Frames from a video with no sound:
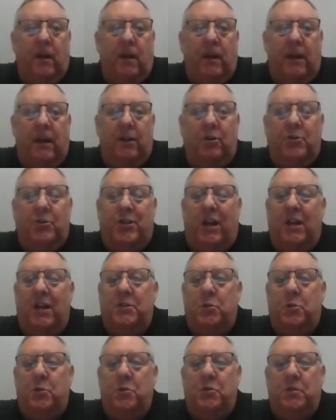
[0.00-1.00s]

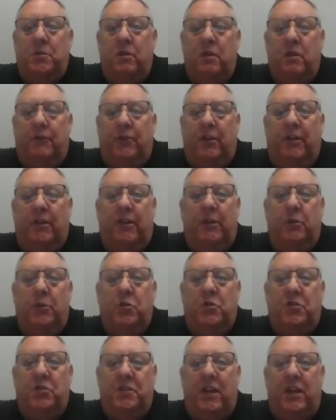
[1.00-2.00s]
Energizers, if you're going to
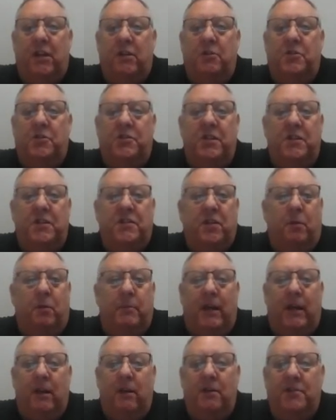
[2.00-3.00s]
use standard C-cell
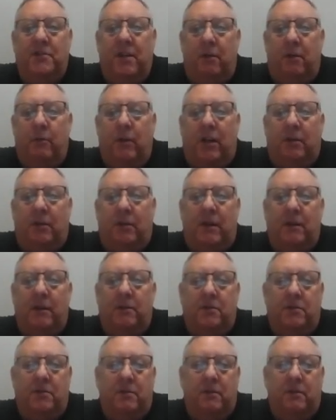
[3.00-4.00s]
batteries, I
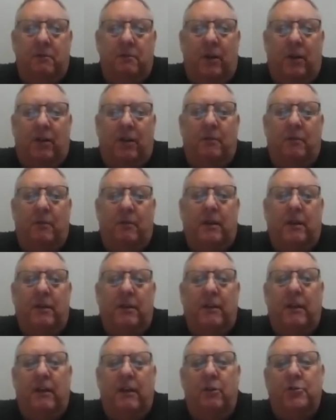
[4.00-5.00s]
recommend
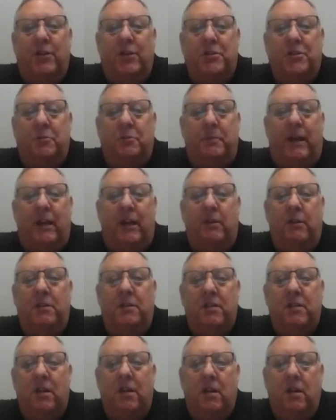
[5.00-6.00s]
the Energizer
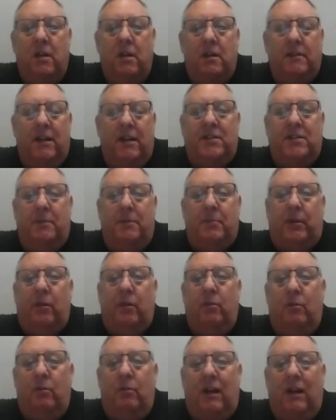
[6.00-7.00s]
batteries. They
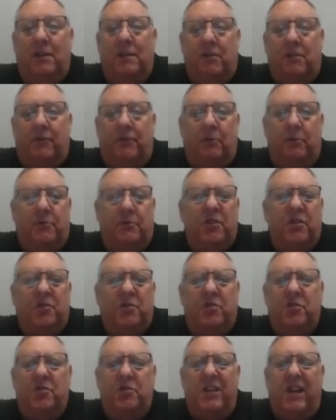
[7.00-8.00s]
typically will last if you're
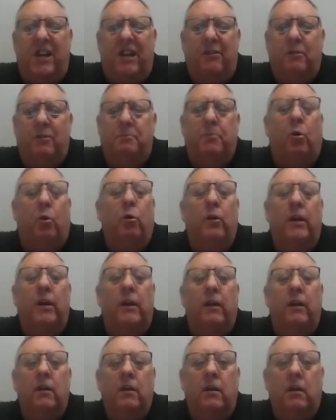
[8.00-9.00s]
just standard
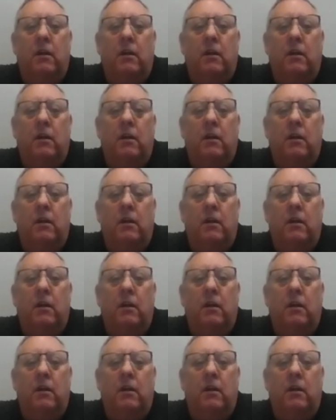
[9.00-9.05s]
boring.